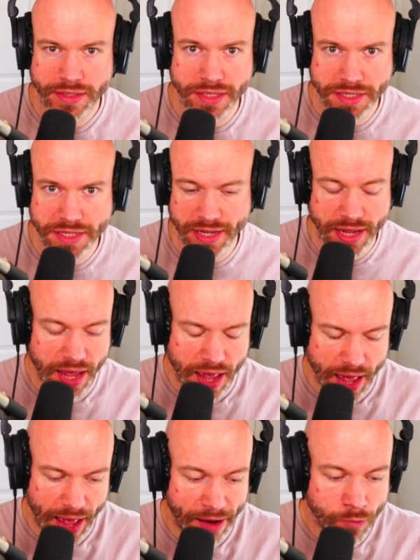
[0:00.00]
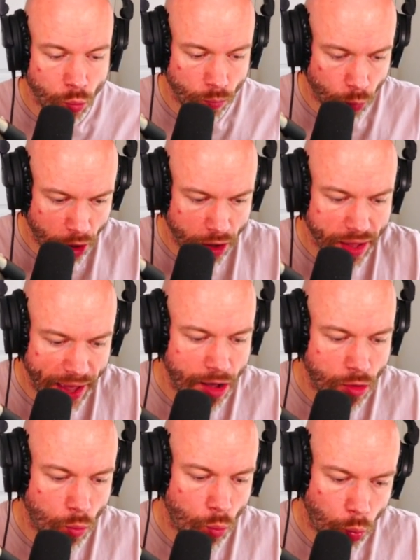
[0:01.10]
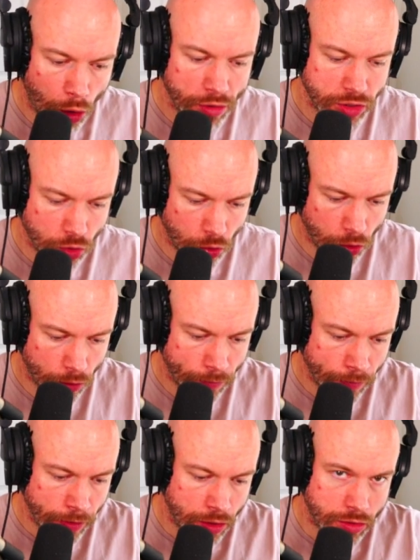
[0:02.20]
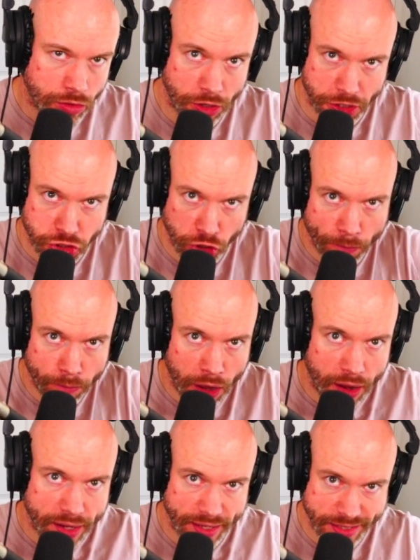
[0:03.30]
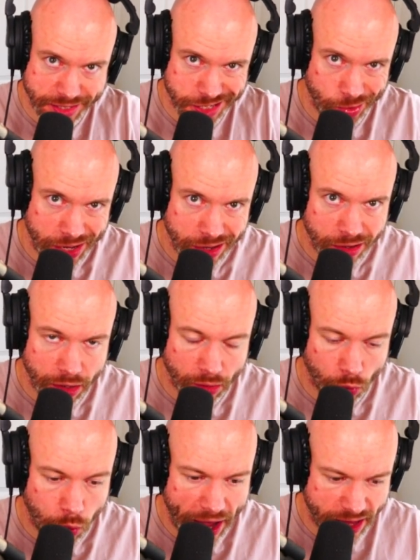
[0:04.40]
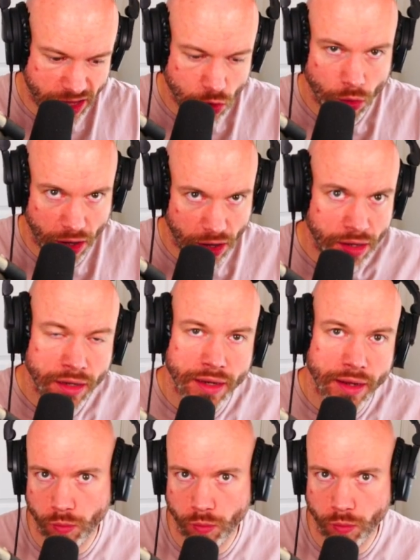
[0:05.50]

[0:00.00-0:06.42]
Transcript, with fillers: to see and work out what your the job market is doing where you are.